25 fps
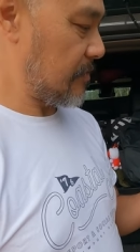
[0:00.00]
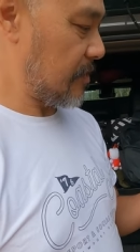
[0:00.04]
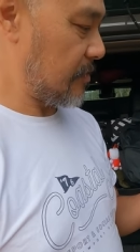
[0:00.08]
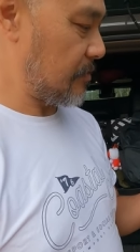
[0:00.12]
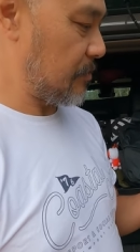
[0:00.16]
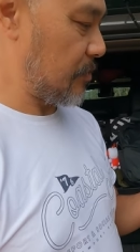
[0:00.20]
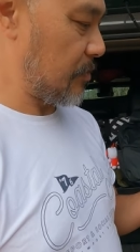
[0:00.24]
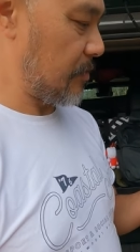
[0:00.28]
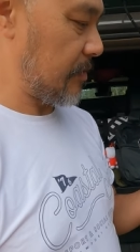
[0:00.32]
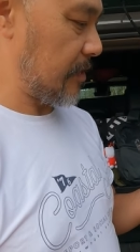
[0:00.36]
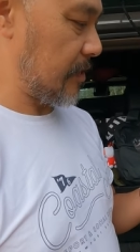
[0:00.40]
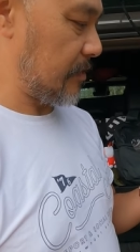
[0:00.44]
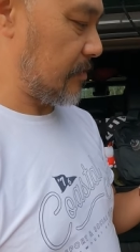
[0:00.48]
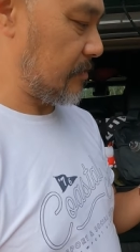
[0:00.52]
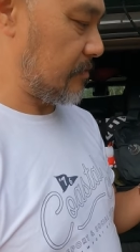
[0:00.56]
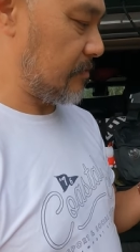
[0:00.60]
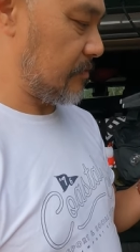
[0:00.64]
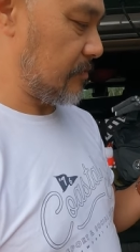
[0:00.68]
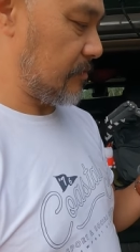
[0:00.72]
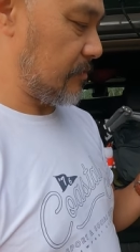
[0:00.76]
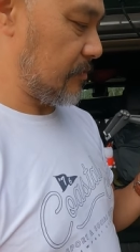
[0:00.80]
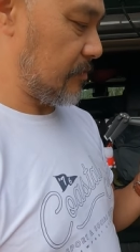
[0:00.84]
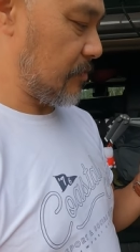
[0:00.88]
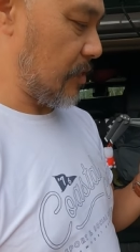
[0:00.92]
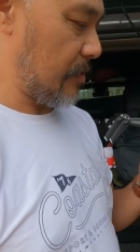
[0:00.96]
I probably can
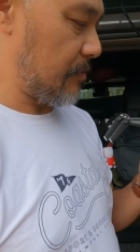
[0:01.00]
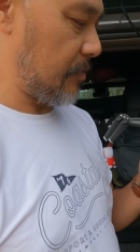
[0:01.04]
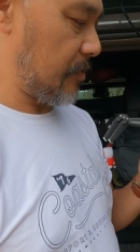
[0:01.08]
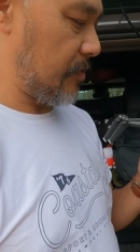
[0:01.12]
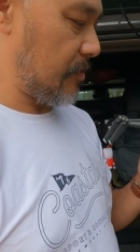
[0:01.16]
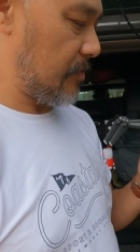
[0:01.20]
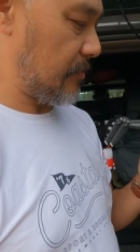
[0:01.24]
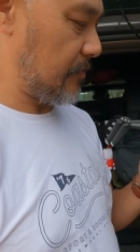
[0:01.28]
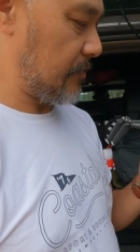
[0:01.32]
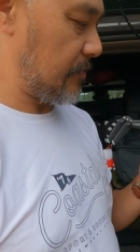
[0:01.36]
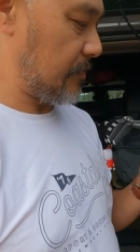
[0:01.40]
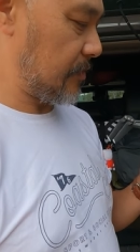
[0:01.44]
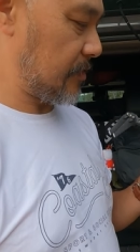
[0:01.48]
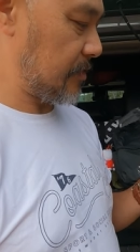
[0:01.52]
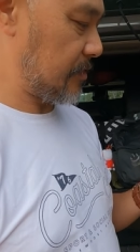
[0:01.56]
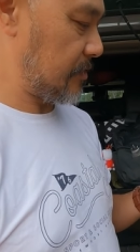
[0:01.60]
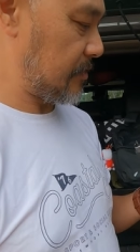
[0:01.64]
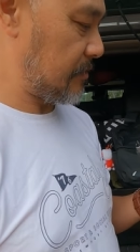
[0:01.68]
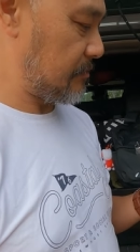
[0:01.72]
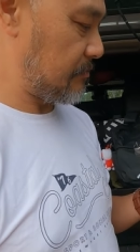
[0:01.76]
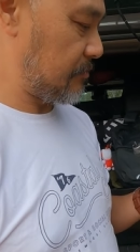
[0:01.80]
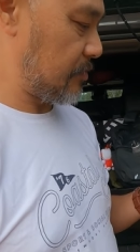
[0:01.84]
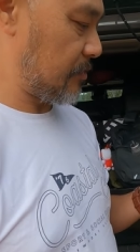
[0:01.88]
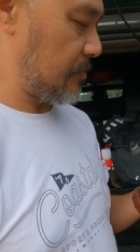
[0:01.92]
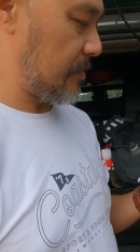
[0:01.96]
wipe it off.
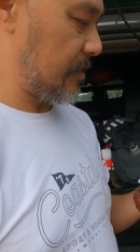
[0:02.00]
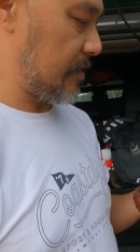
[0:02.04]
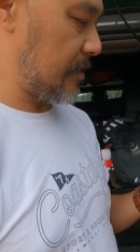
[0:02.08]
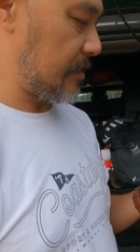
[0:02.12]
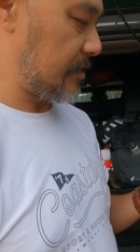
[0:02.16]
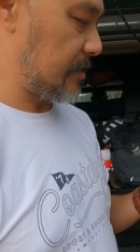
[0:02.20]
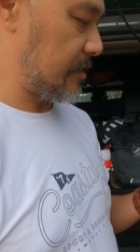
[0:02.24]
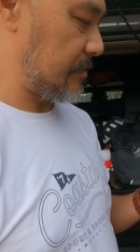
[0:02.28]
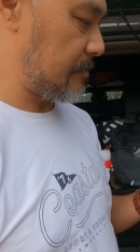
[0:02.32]
It's probably like